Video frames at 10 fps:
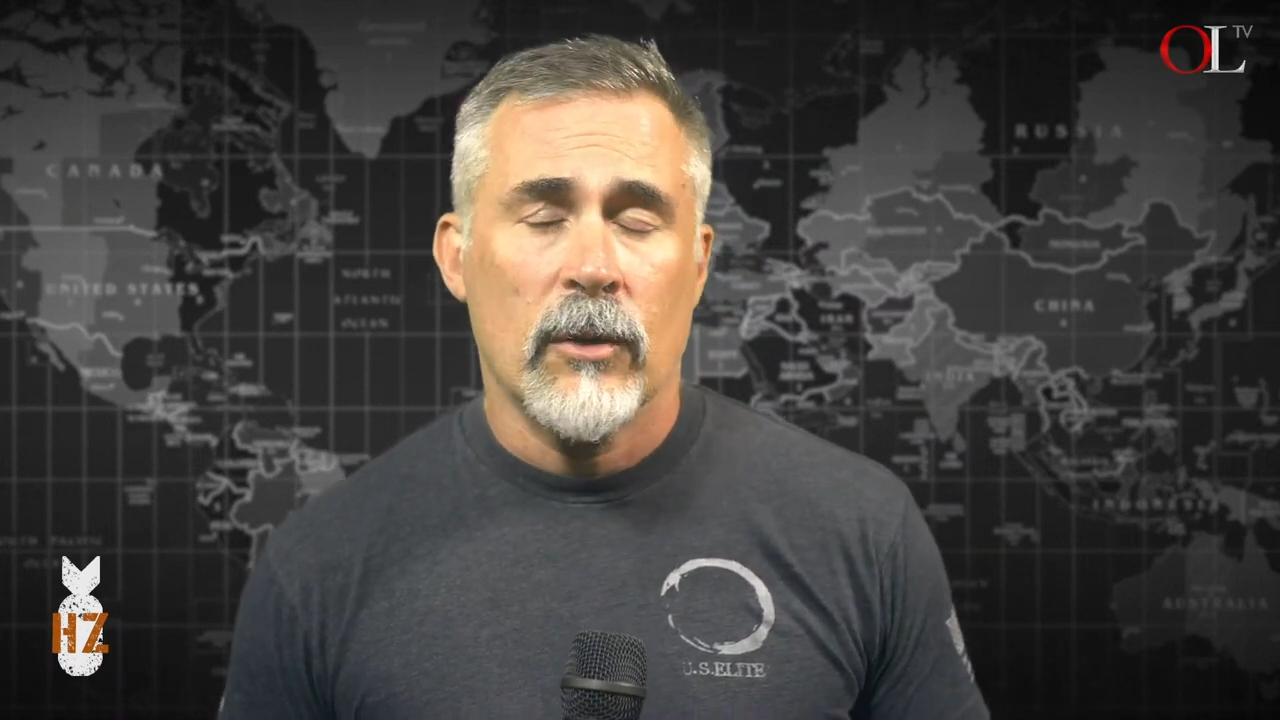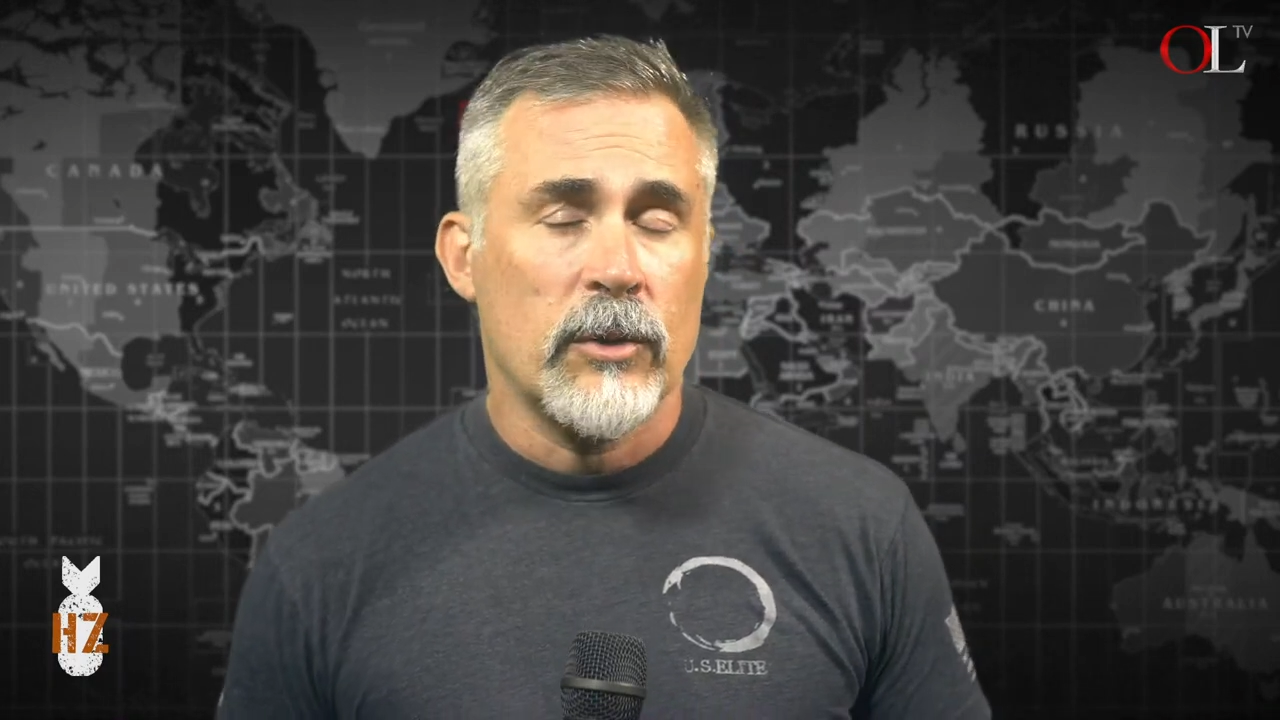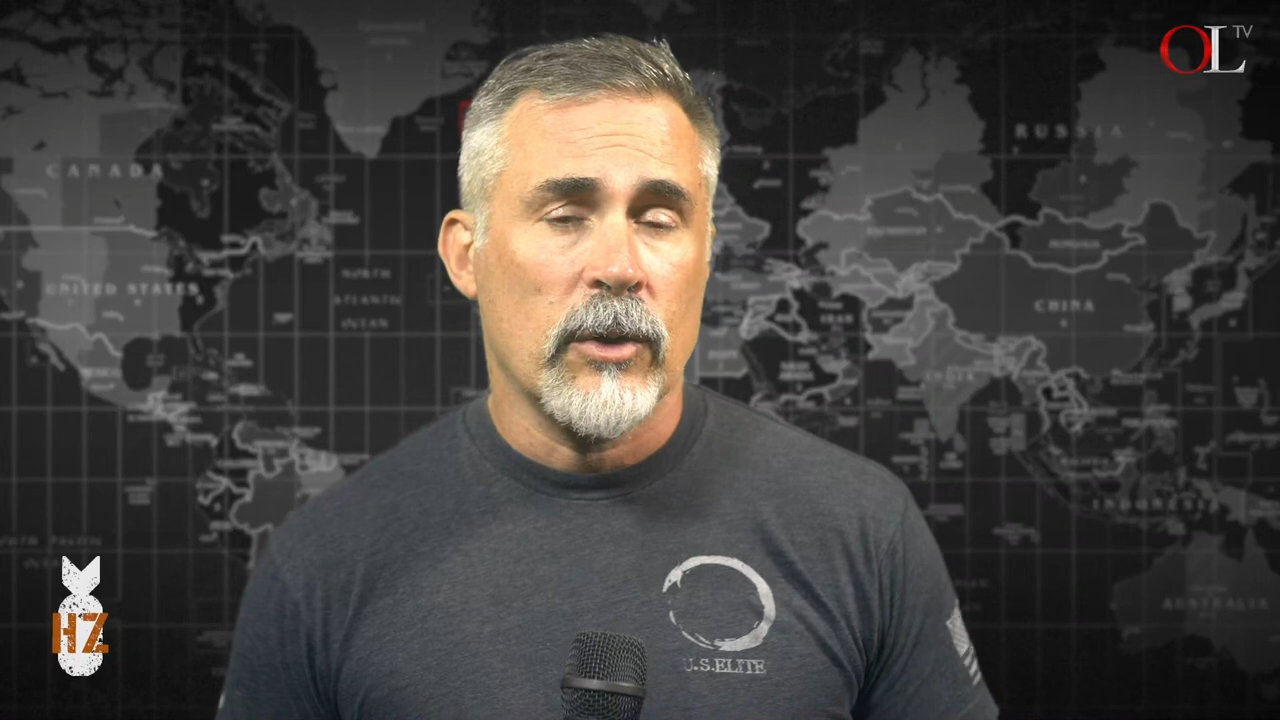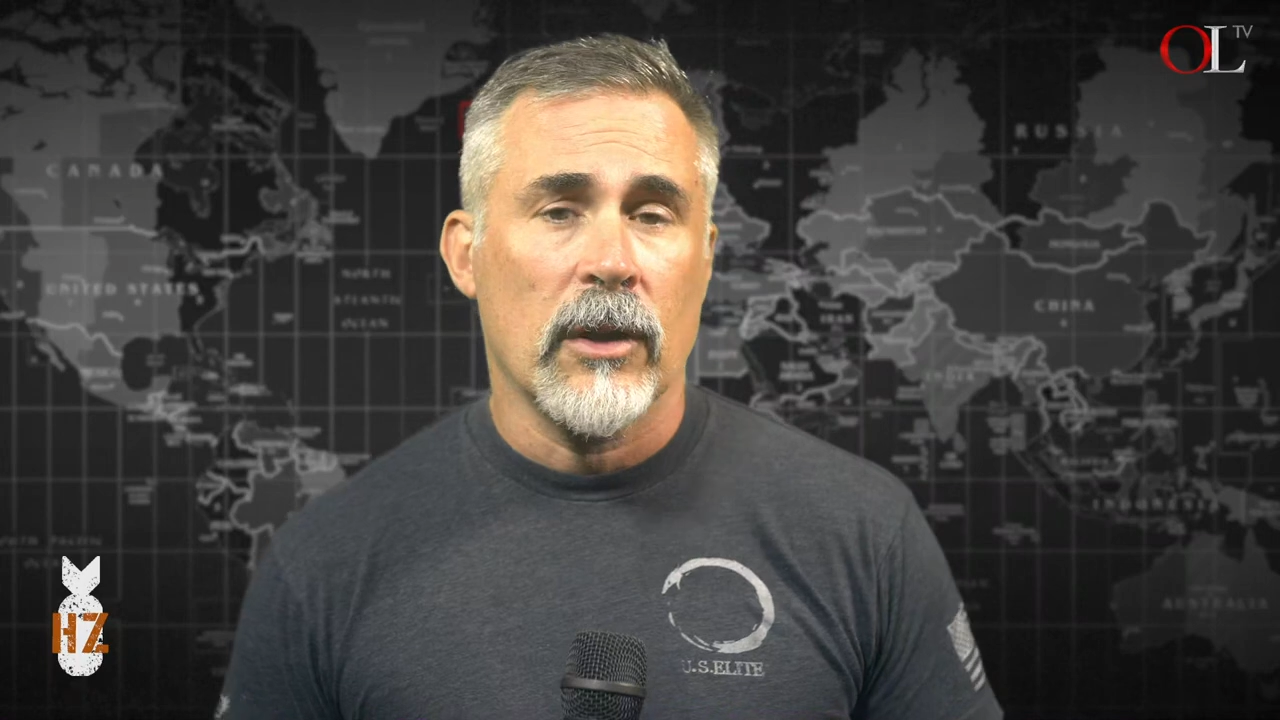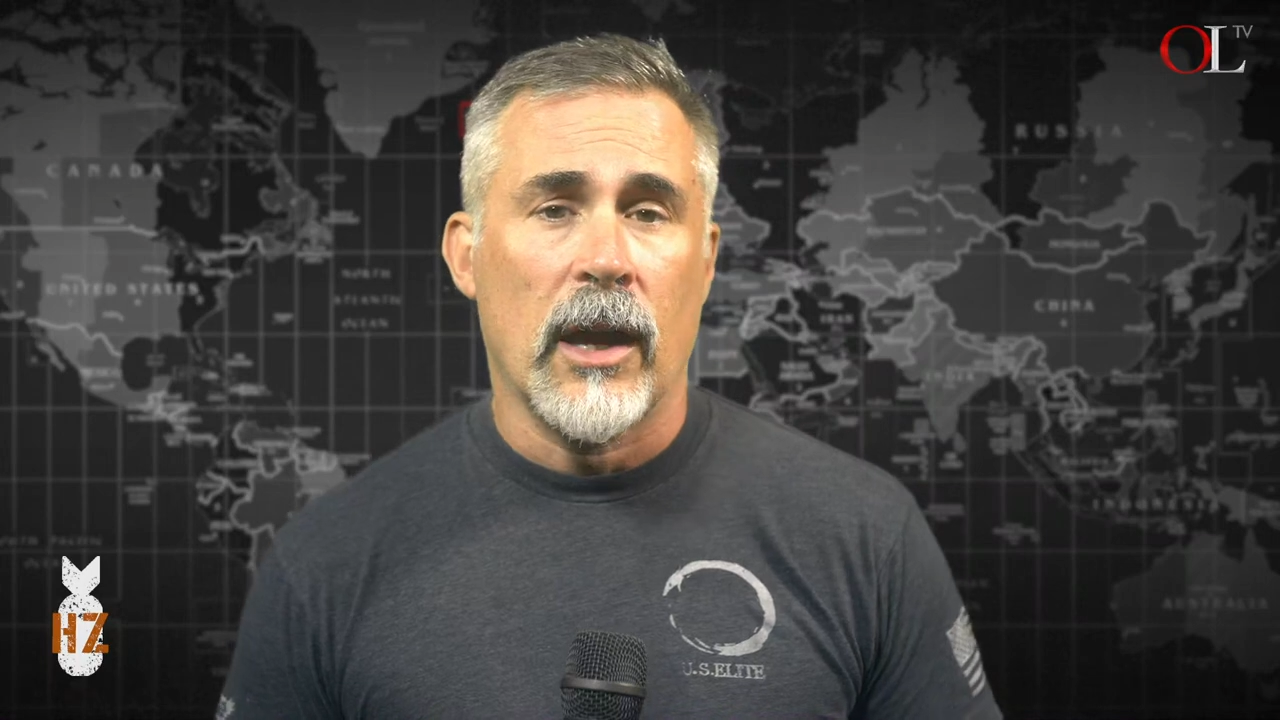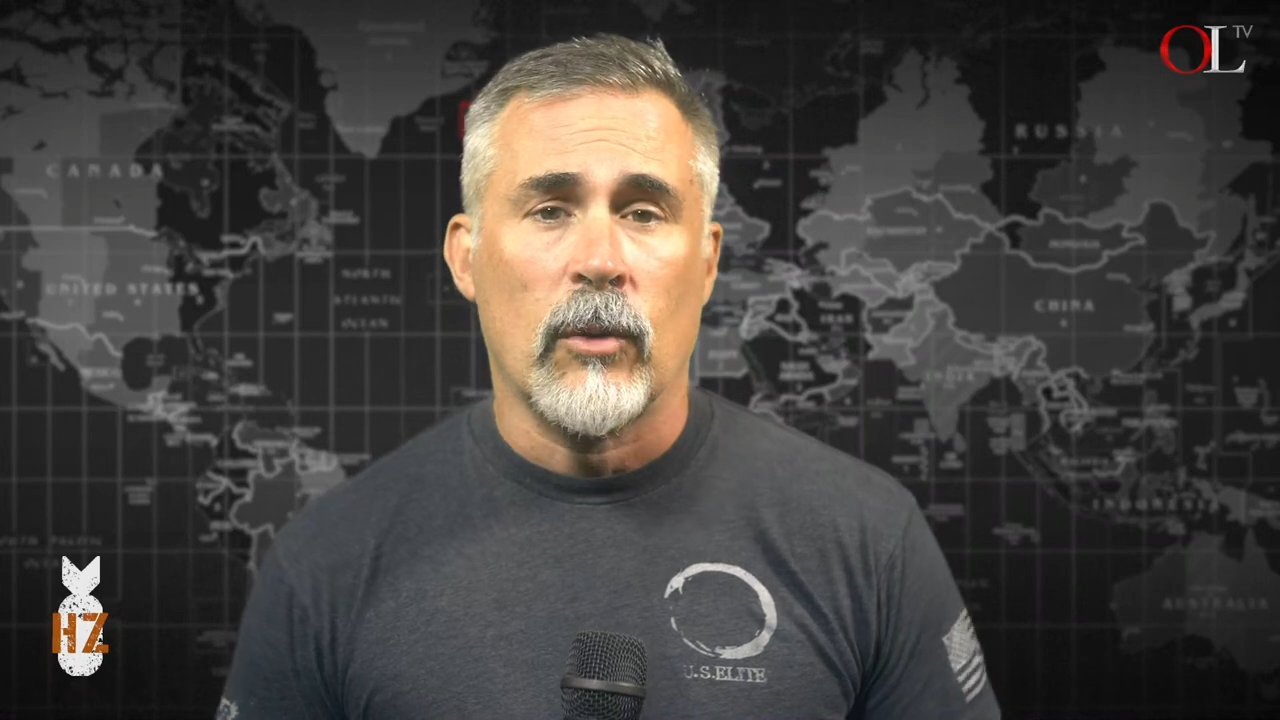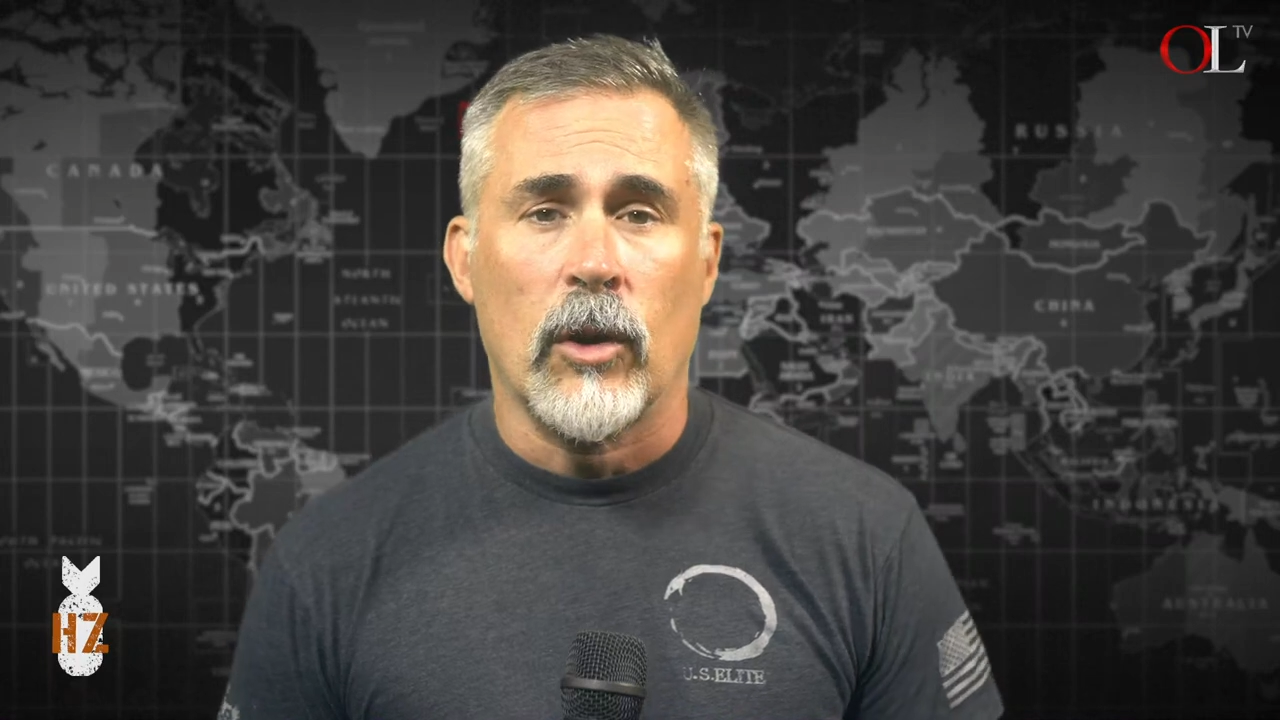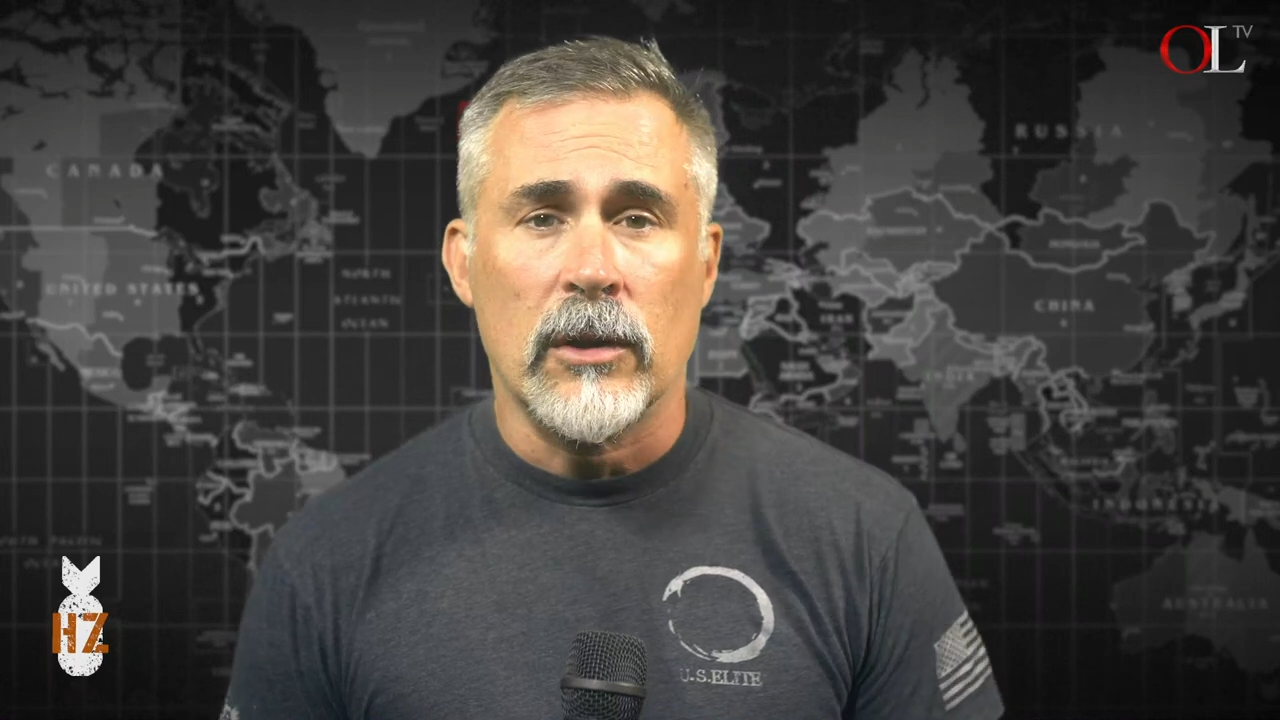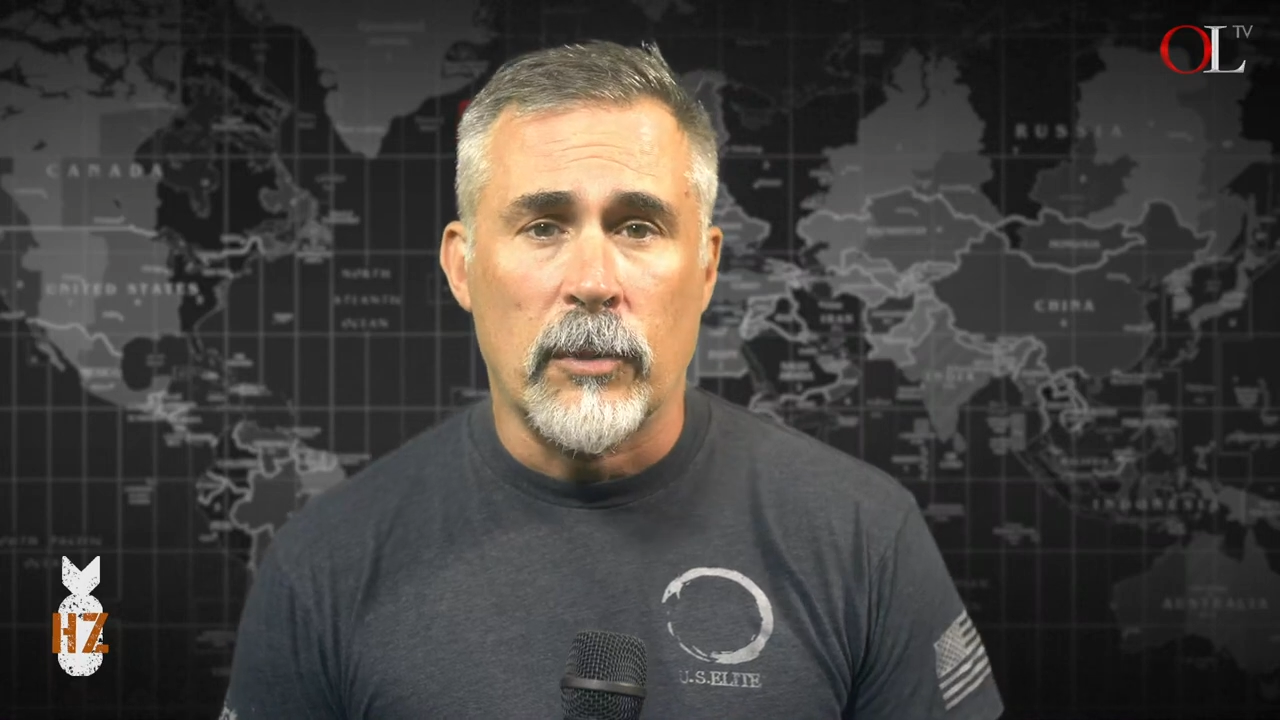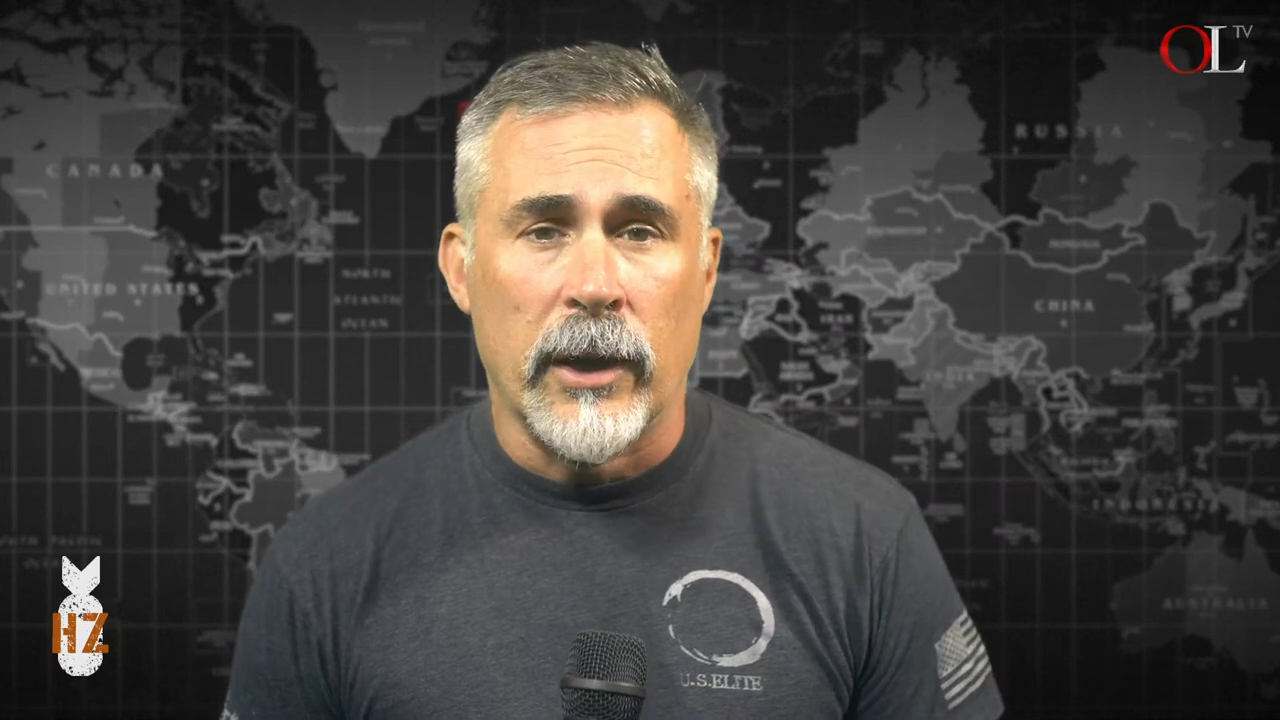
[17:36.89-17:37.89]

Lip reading: We're doing a lot of work to